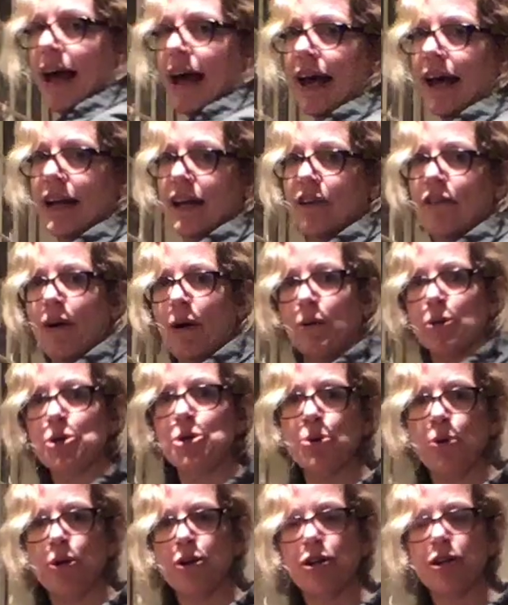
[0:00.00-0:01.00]
And if I were
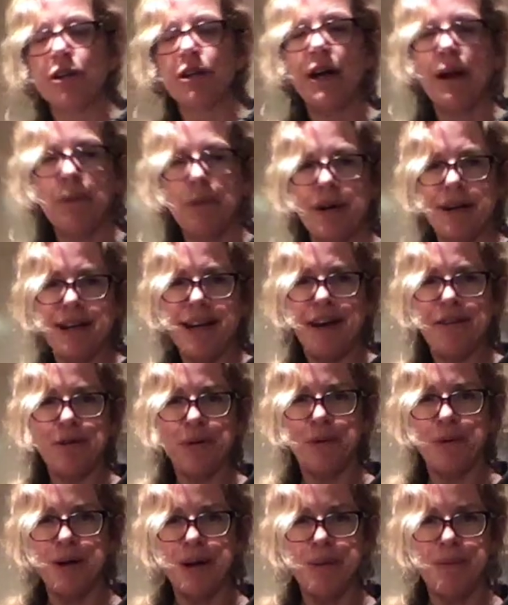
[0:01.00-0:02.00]
shorter, I wouldn't have to
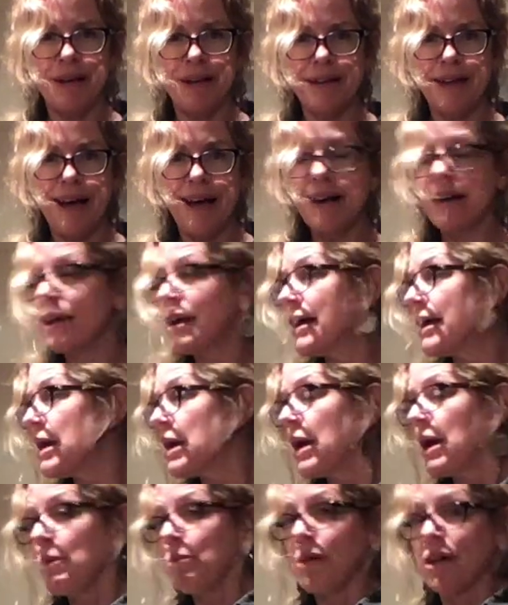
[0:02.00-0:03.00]
worry about that.
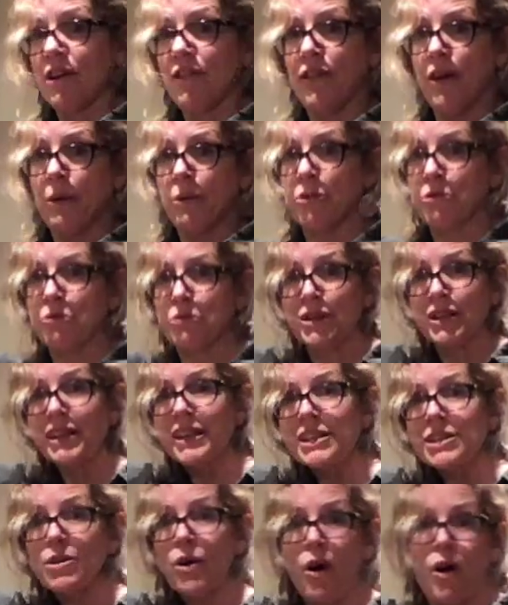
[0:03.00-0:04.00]
But if I were
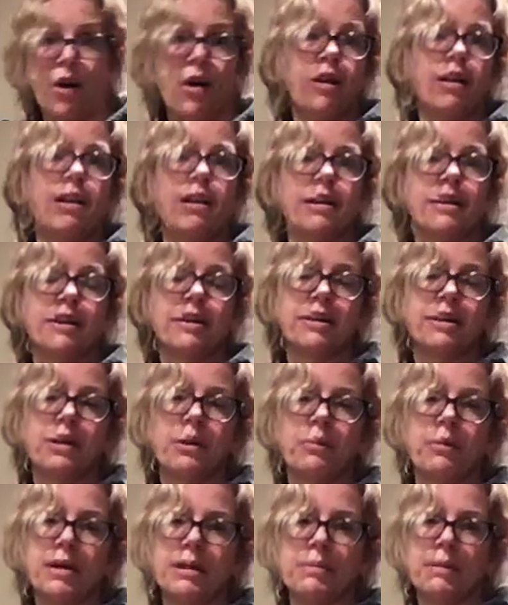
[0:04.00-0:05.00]
really tall, you
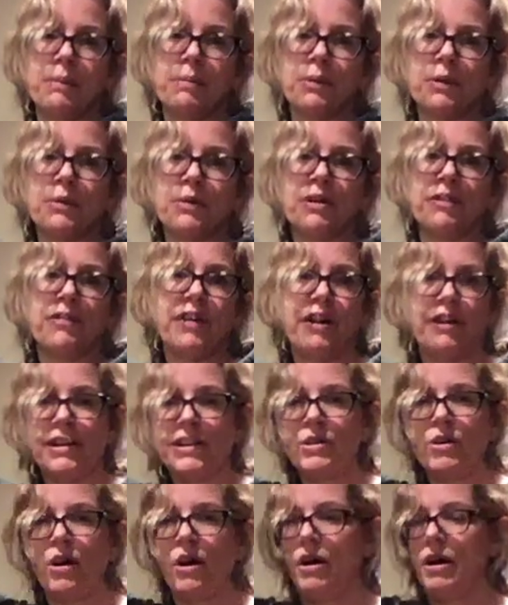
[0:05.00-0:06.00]
know, what do people who are very
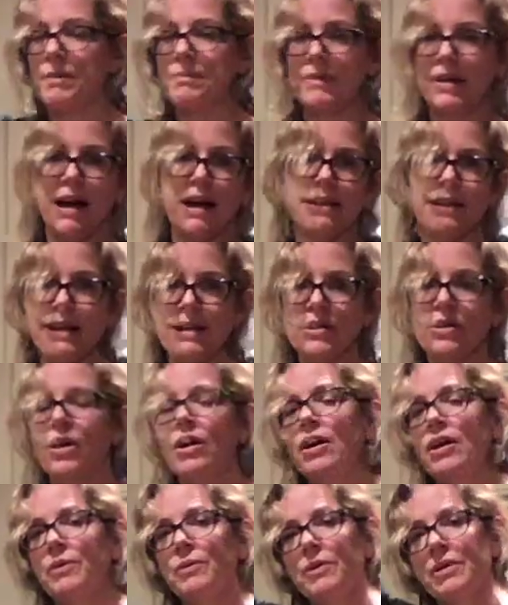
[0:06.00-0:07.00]
tall? I'm not that
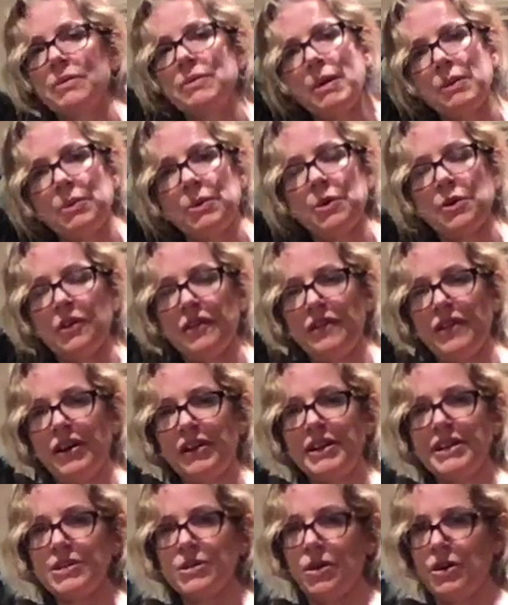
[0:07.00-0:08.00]
tall. What do people who are
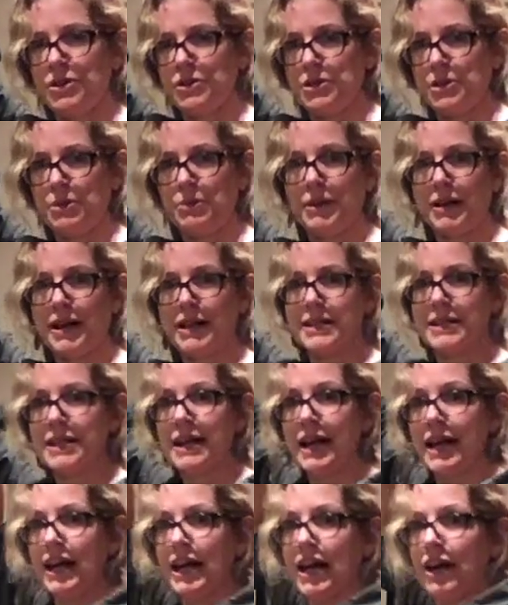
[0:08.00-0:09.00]
very tall do? Because
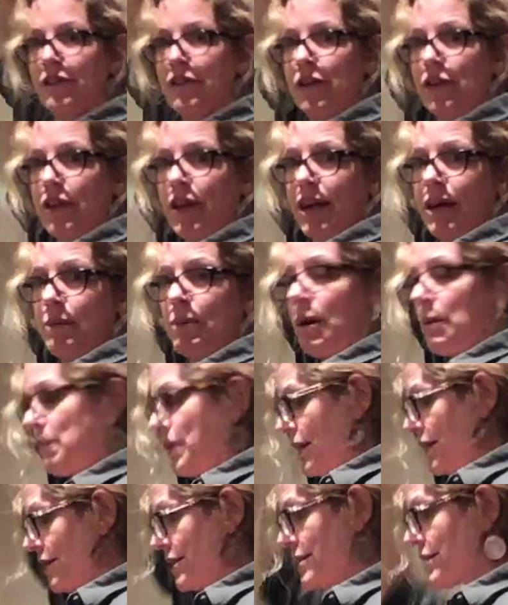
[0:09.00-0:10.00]
if you think about
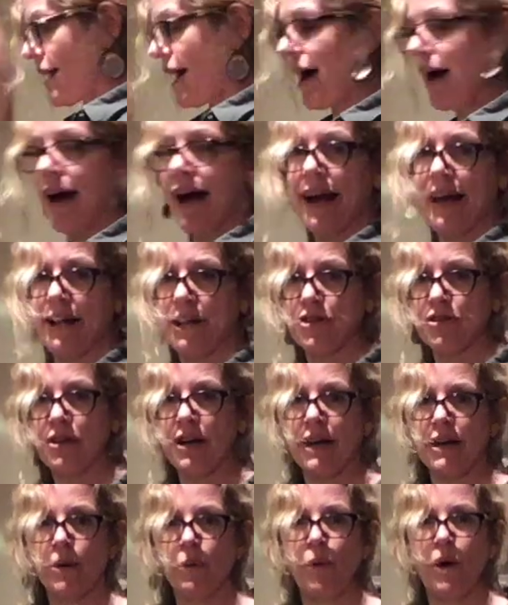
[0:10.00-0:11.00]
being this high and
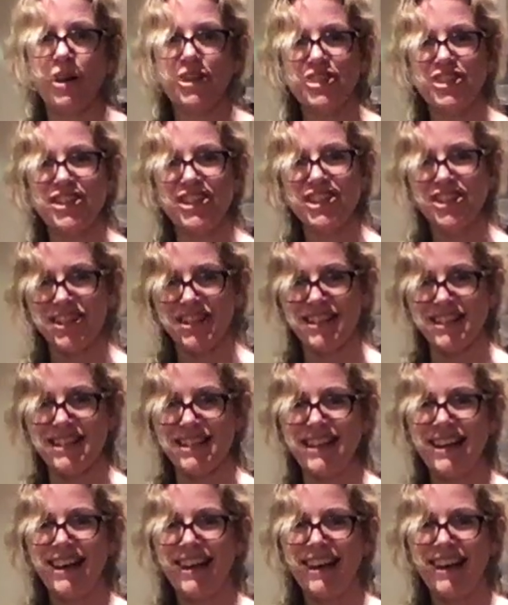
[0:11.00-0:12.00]
trying to wash
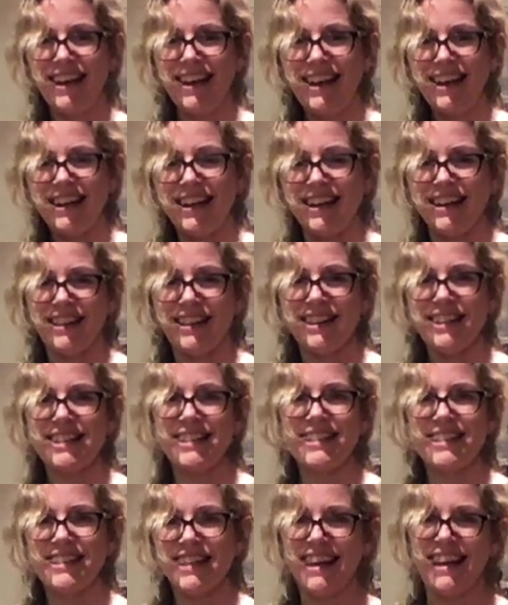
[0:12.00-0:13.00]
dishes in this
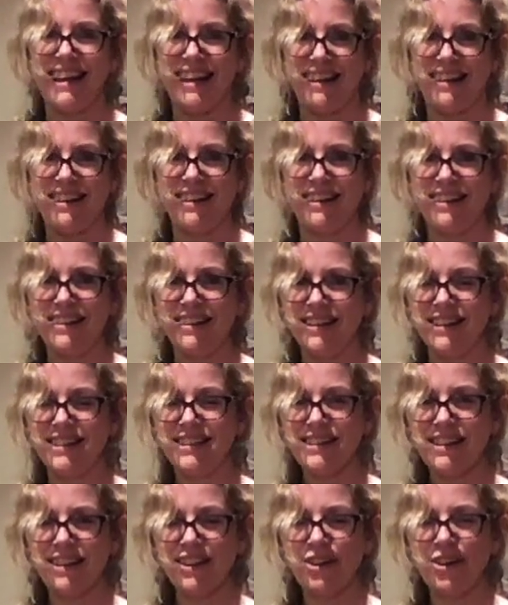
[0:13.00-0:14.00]
sink,
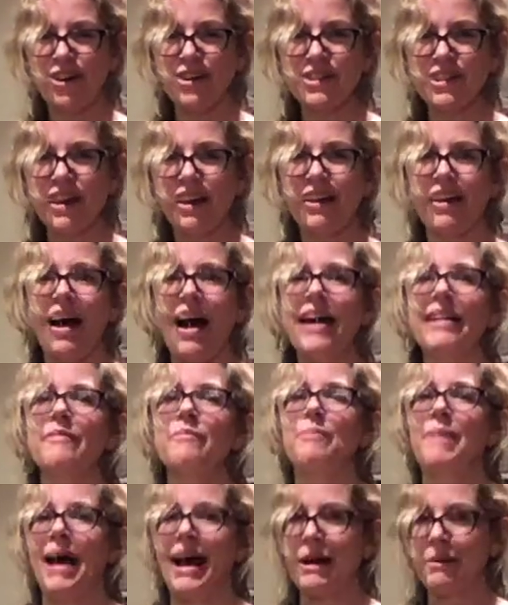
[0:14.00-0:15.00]
it's going to cause a lot
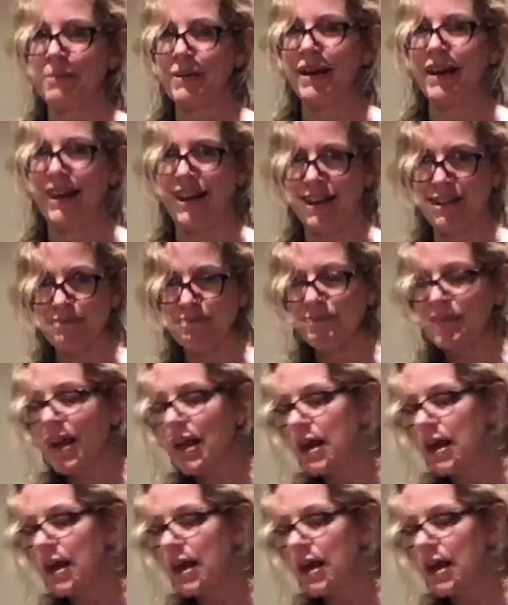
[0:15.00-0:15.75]
of back pain.